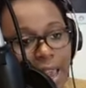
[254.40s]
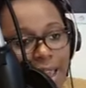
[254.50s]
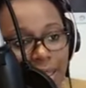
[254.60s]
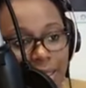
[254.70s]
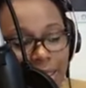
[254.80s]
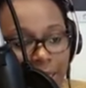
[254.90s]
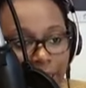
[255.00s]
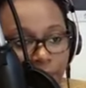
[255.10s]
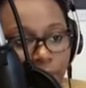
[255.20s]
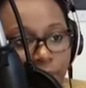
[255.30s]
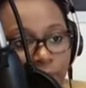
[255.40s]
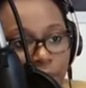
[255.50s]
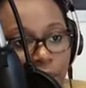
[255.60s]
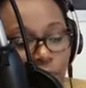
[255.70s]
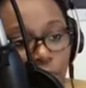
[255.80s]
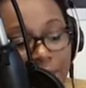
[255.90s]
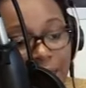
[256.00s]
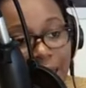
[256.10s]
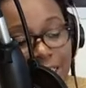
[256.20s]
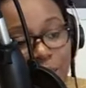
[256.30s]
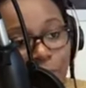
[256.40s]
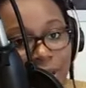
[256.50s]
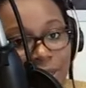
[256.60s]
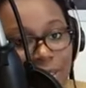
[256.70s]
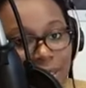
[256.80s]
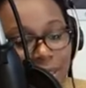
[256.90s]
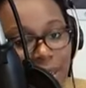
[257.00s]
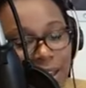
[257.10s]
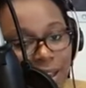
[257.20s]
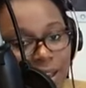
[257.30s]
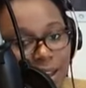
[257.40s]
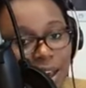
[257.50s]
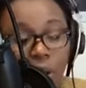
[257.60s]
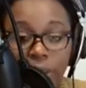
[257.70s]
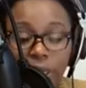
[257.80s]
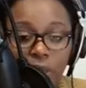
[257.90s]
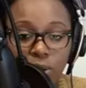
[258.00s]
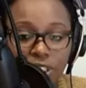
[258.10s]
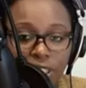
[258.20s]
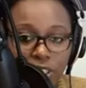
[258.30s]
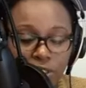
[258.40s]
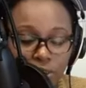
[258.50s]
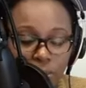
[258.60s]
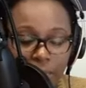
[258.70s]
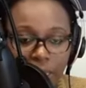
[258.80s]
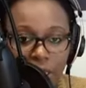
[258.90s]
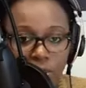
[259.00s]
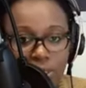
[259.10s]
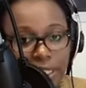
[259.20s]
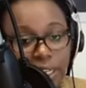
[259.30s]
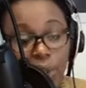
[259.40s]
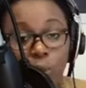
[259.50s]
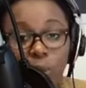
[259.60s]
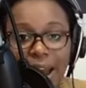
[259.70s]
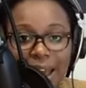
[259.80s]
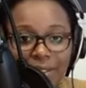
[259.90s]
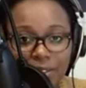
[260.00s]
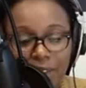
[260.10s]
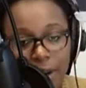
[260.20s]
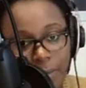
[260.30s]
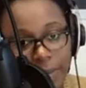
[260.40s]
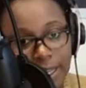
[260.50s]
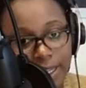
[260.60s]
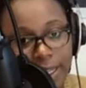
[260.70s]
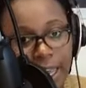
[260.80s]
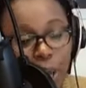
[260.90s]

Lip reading: And then if you want to ask the person how he or she is doing, you say hoe gaat het ermee?